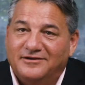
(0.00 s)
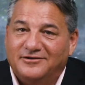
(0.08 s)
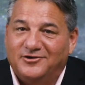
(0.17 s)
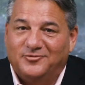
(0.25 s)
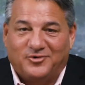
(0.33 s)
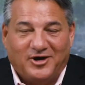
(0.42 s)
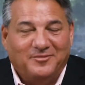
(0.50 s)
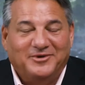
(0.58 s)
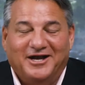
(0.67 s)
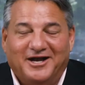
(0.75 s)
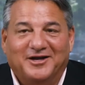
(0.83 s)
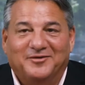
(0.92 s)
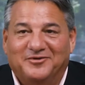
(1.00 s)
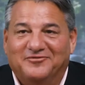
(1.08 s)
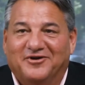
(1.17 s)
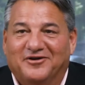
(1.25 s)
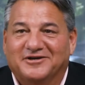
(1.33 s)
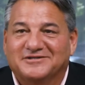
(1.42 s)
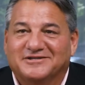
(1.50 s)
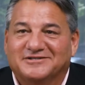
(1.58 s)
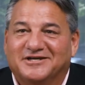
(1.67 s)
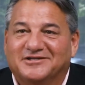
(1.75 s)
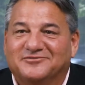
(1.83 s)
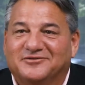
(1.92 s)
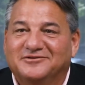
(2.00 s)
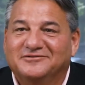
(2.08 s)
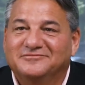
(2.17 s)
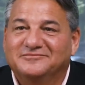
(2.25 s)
you're probably not going to be very successful.